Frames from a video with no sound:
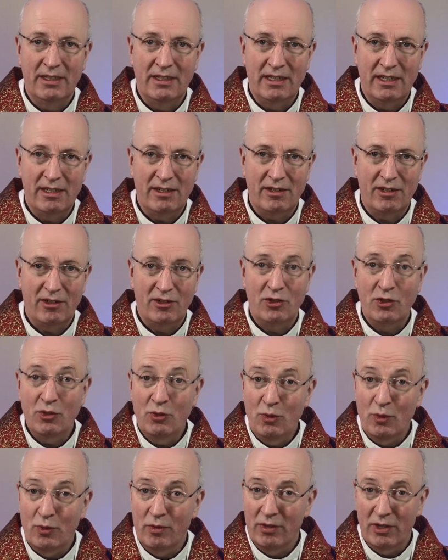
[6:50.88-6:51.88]
that are
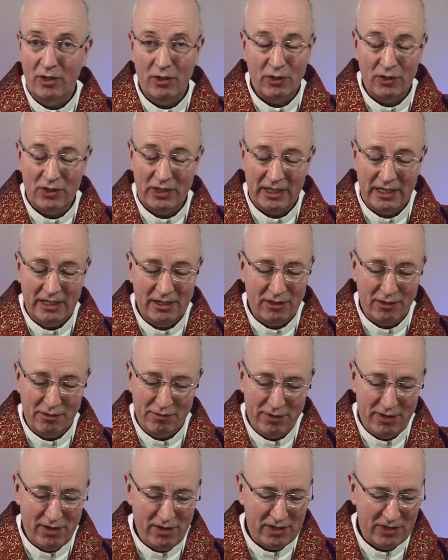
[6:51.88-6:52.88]
new altogether
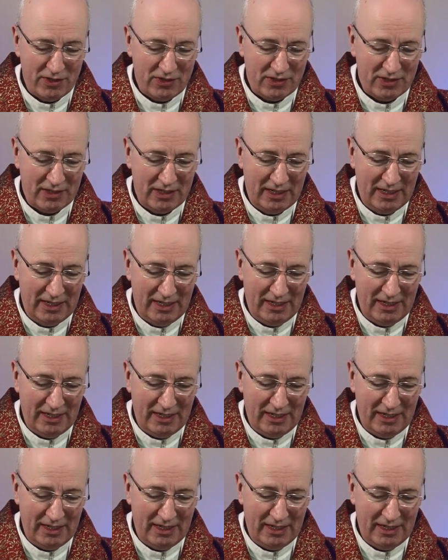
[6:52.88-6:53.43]
for us